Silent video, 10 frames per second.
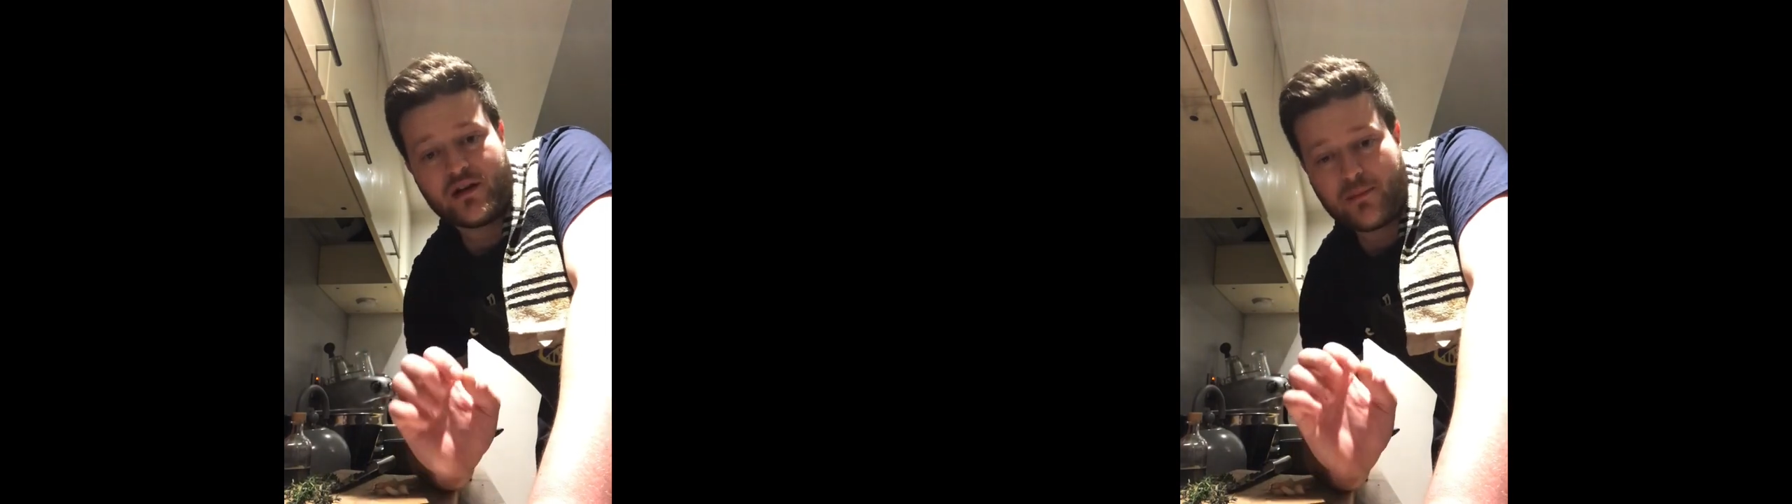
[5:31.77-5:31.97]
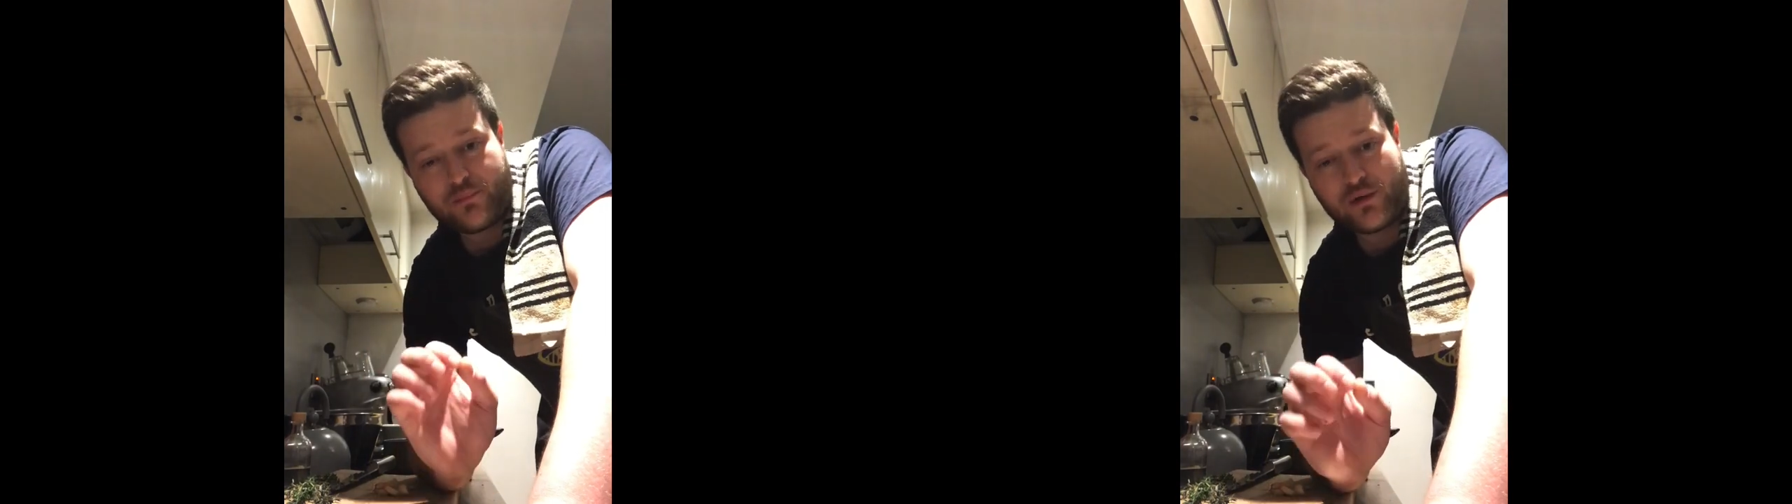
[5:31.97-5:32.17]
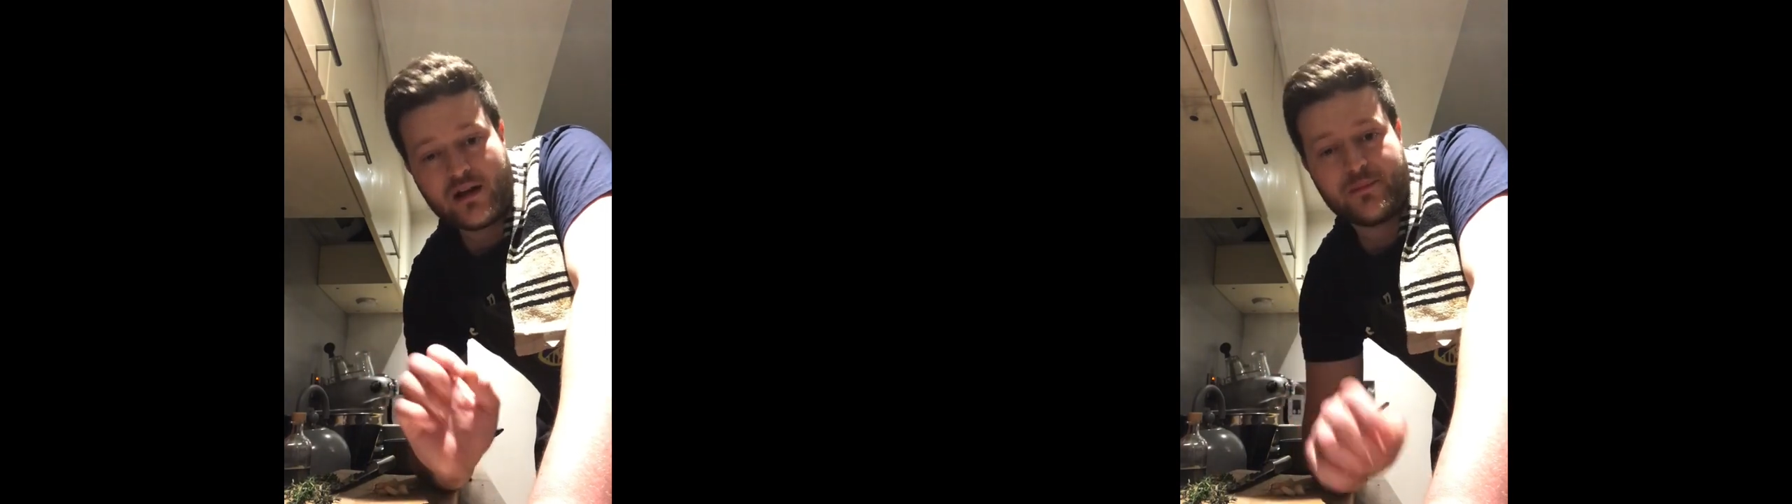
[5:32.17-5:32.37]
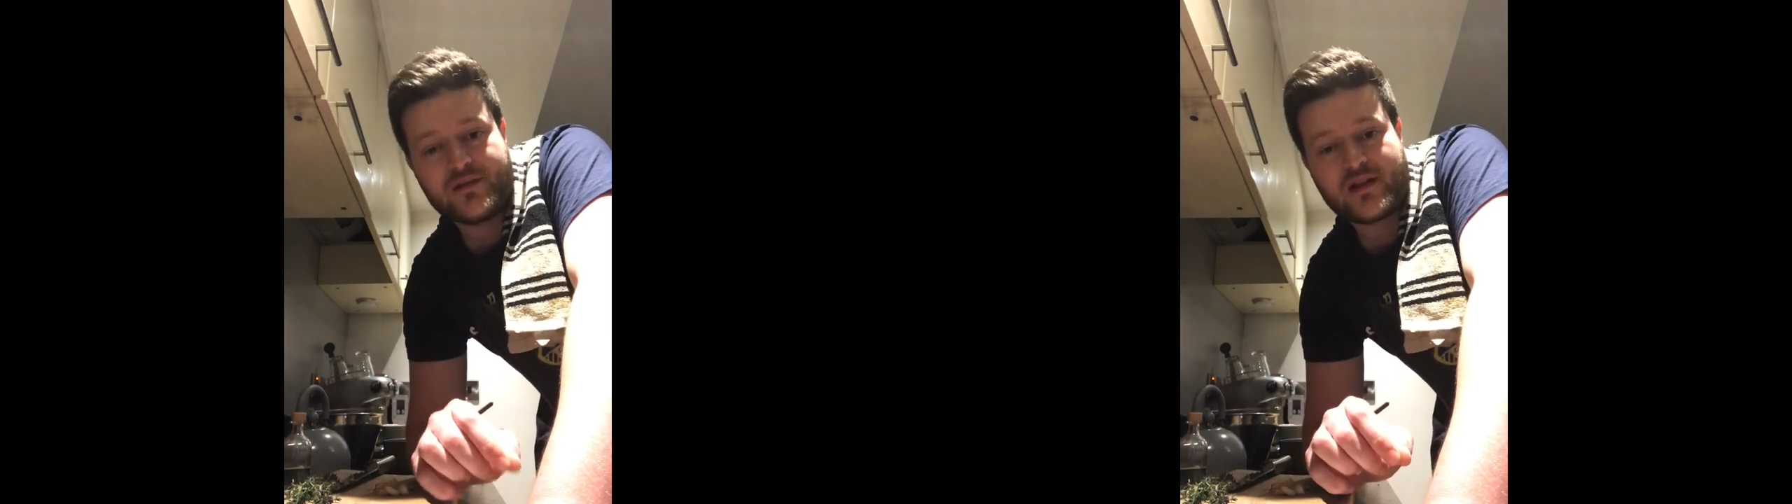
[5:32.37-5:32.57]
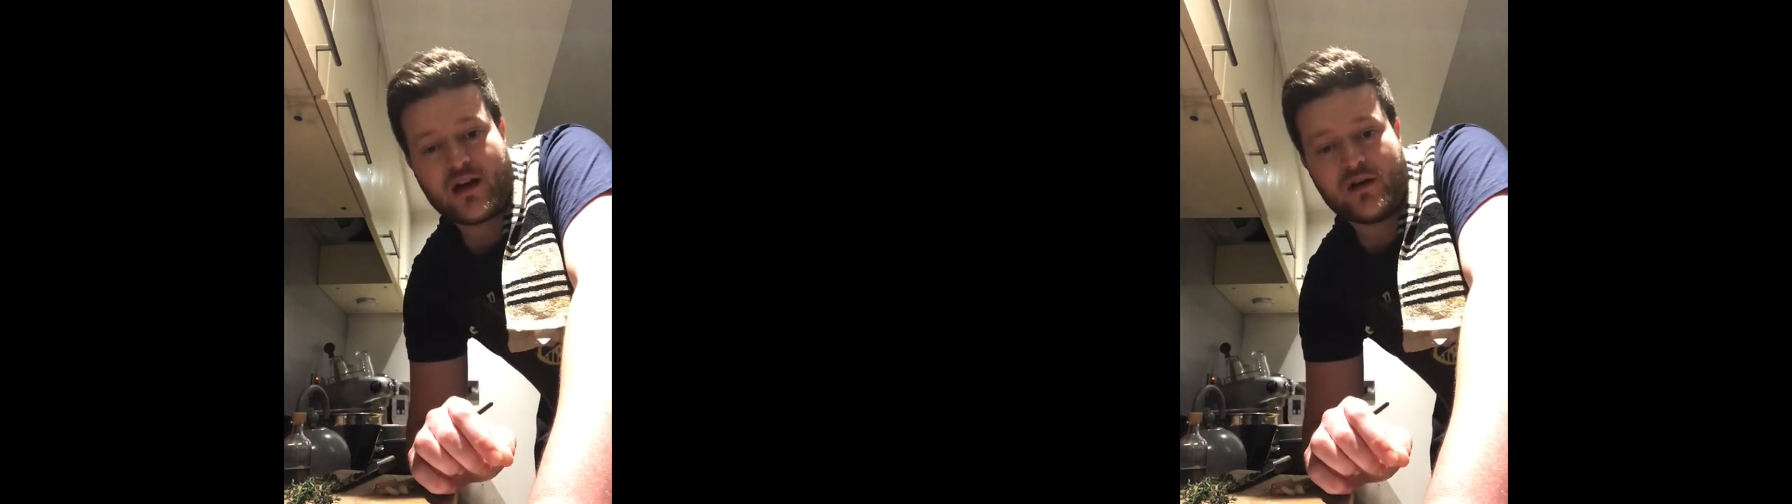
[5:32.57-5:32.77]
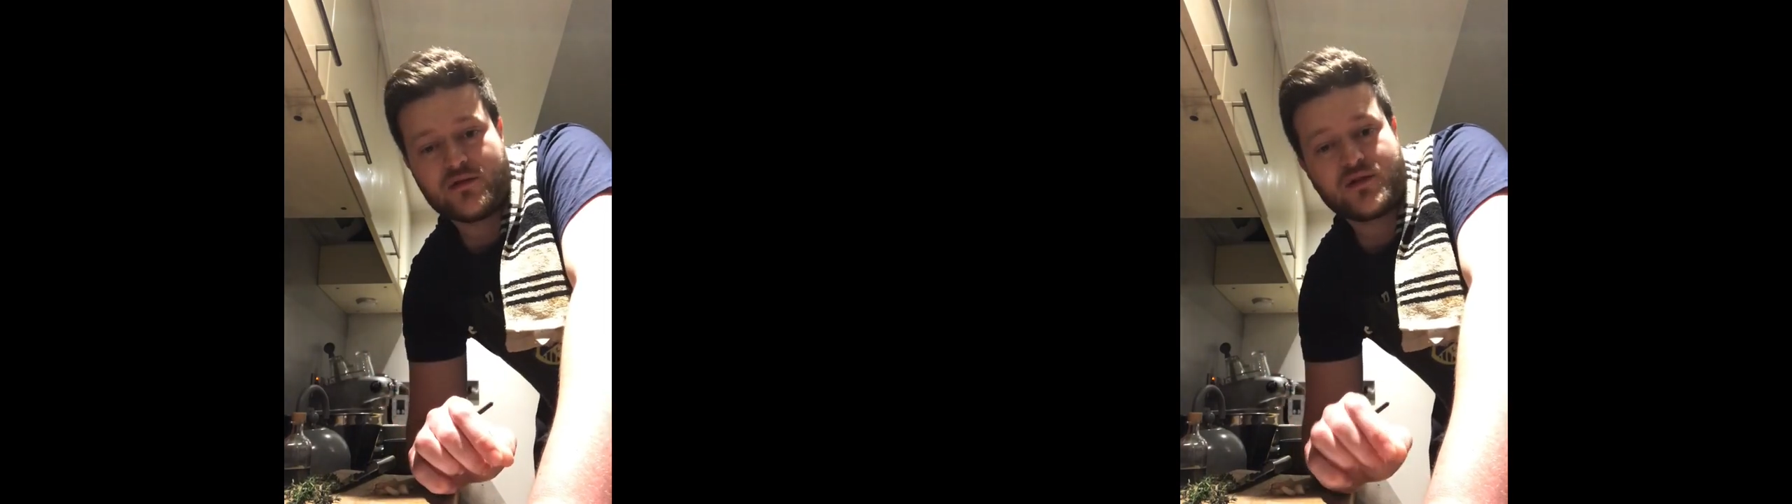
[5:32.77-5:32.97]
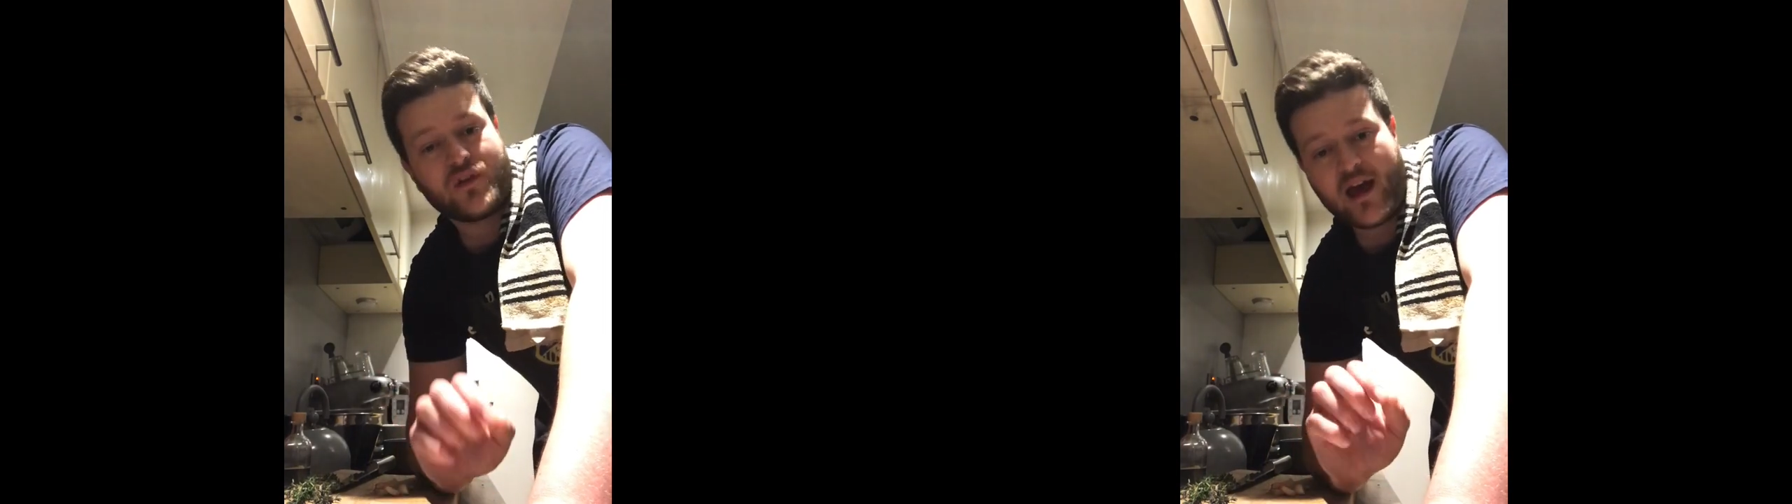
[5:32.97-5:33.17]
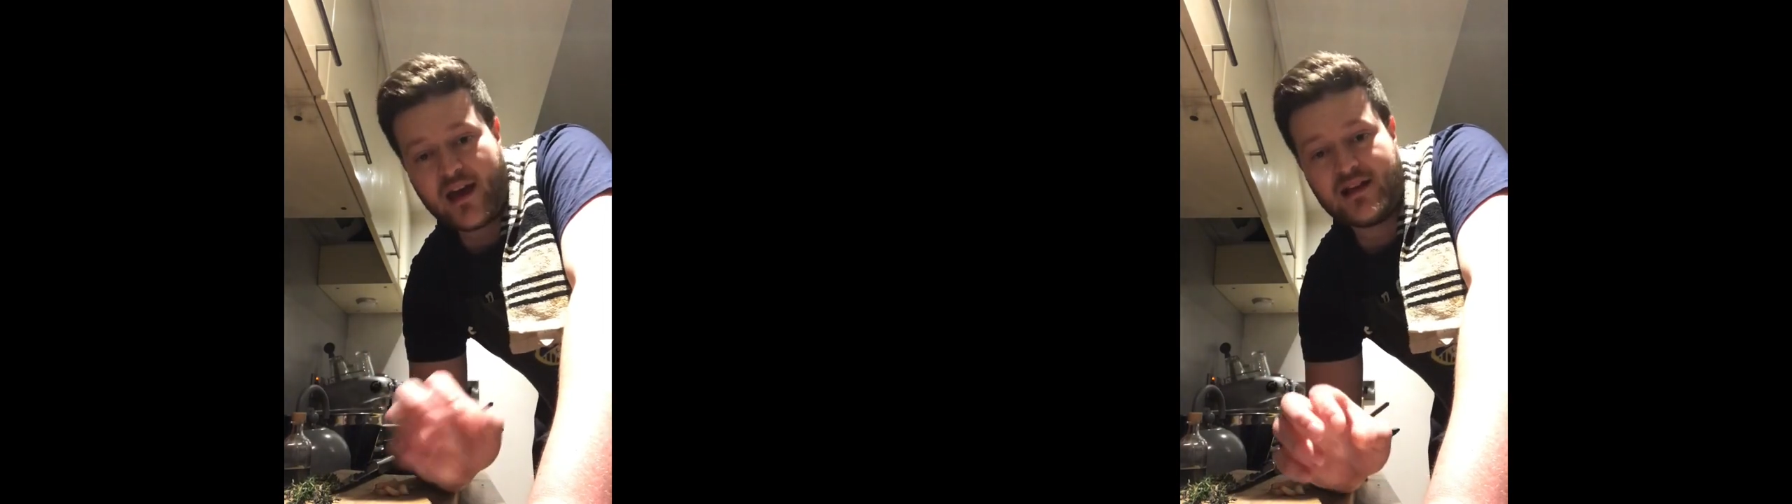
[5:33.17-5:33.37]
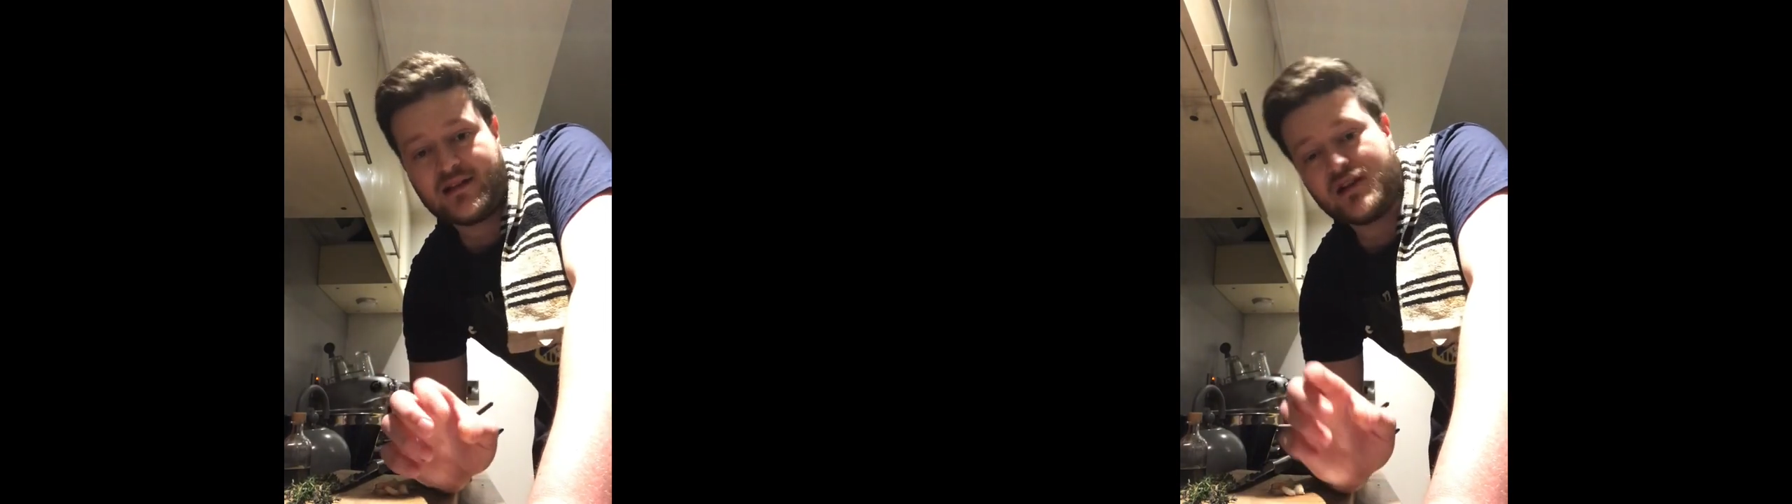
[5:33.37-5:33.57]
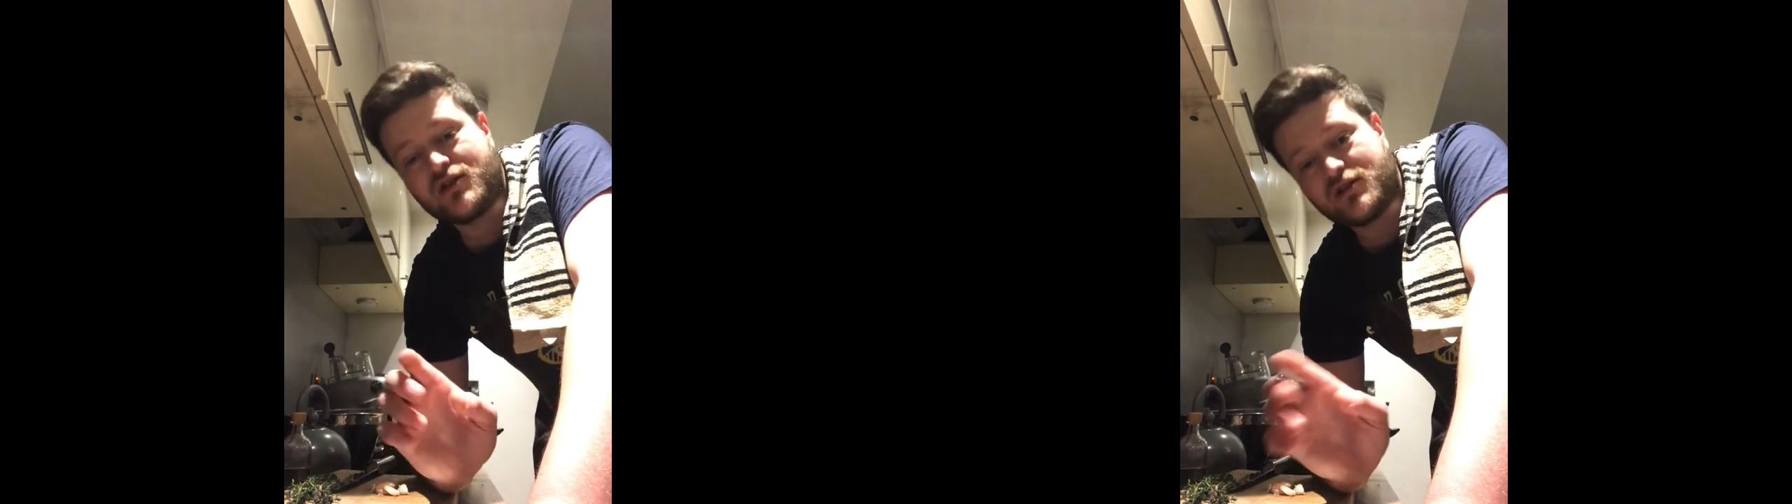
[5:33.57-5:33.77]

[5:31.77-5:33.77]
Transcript: and they're brilliant potatoes for any dish,